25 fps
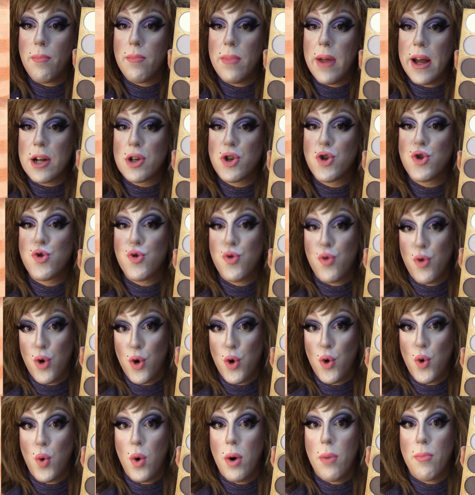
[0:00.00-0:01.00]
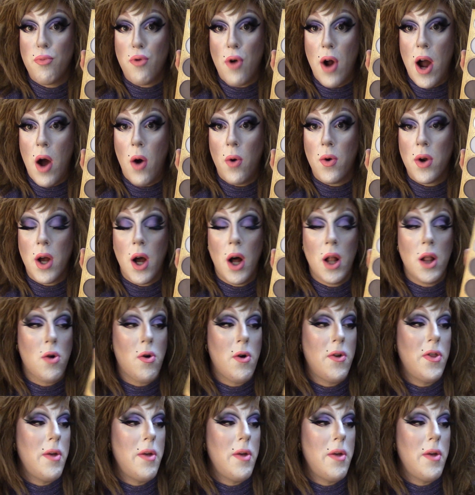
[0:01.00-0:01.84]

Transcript: like true brown color on the